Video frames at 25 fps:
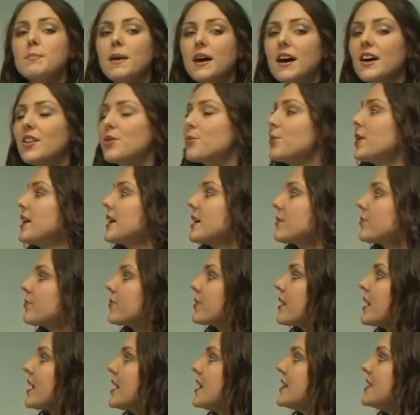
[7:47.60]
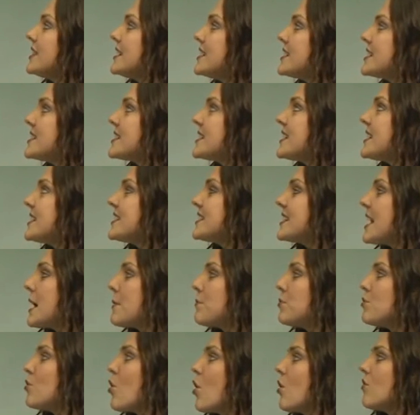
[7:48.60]
pathway. This is an
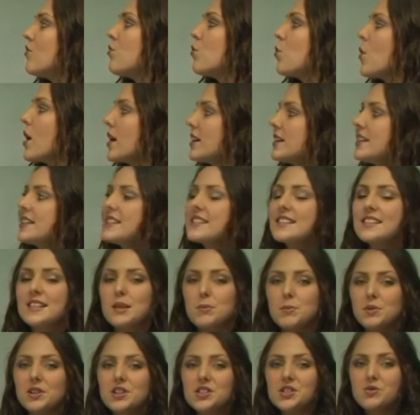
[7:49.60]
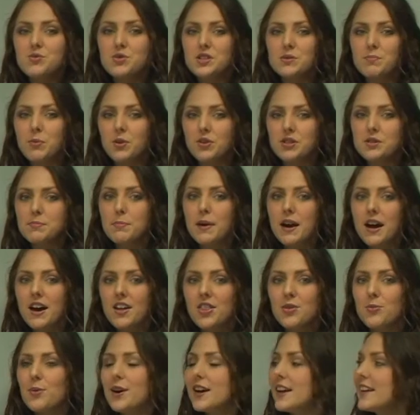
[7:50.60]
example of one stimulus response
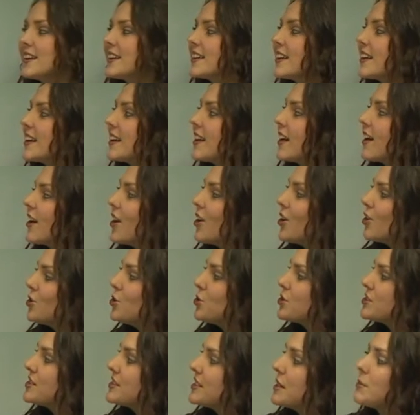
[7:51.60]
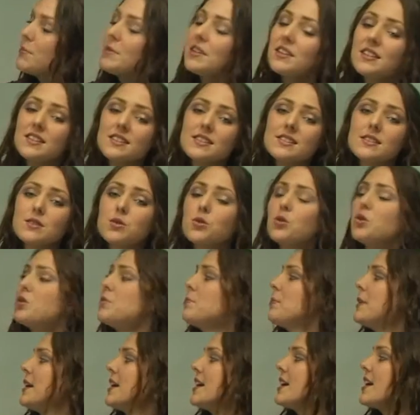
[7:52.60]
pathway. Your stimulus could
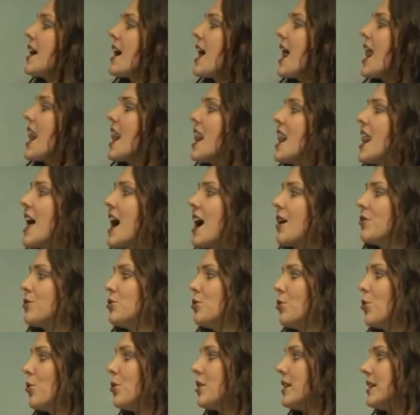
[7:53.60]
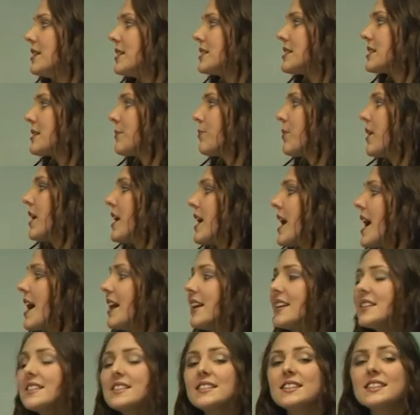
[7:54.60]
be a loud noise
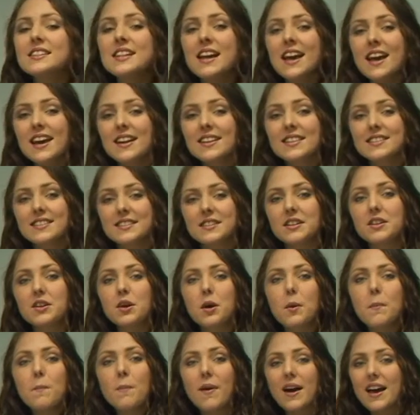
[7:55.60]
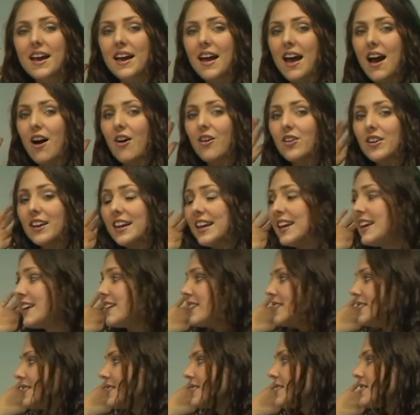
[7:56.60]
and it's detected by our
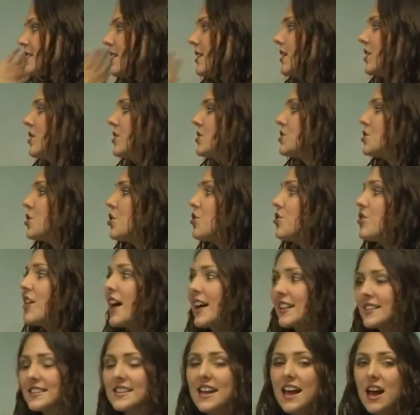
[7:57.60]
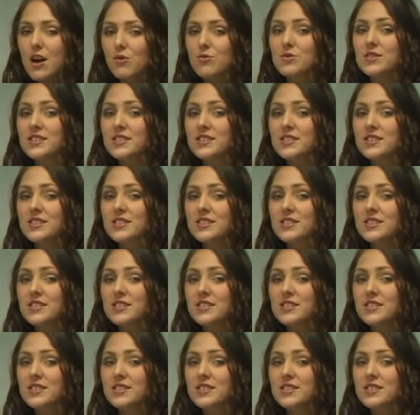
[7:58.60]
ears. So that's our